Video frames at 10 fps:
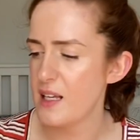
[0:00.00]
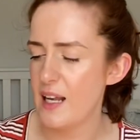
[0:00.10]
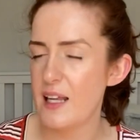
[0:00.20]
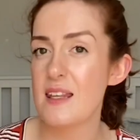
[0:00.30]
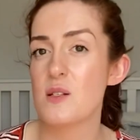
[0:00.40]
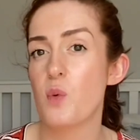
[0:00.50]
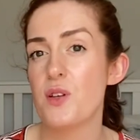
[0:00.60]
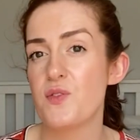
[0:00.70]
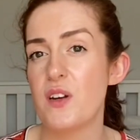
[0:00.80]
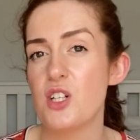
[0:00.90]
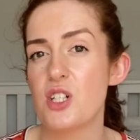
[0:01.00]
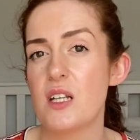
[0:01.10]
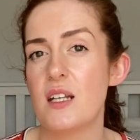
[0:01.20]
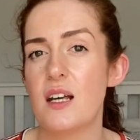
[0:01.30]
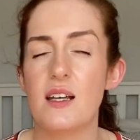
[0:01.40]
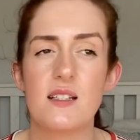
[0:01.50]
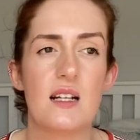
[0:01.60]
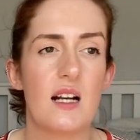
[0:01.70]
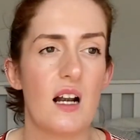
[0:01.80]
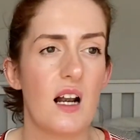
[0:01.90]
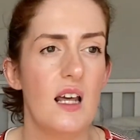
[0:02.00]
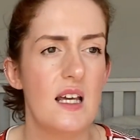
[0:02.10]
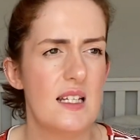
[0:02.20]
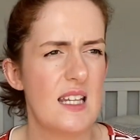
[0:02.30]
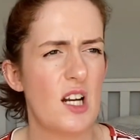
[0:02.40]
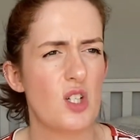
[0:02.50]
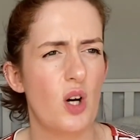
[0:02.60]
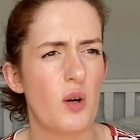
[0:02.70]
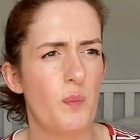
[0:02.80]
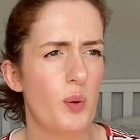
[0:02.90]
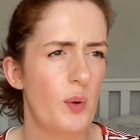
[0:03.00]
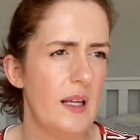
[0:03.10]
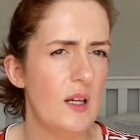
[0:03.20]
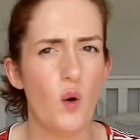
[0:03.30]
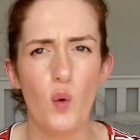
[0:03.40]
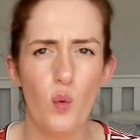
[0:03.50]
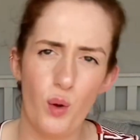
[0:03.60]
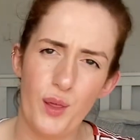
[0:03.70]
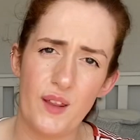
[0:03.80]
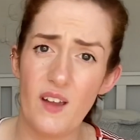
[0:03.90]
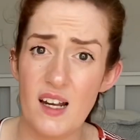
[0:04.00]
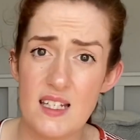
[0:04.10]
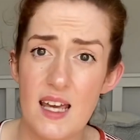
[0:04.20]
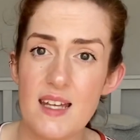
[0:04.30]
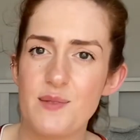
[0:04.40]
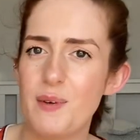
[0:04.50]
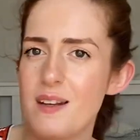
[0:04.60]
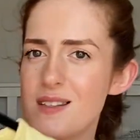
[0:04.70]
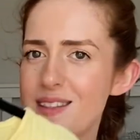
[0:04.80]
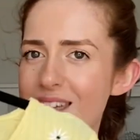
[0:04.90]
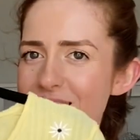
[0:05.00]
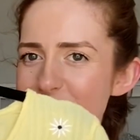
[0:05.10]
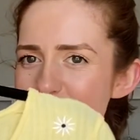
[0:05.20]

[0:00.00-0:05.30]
and this was featured in a little TikTok pre-haul thing that I did, but it's this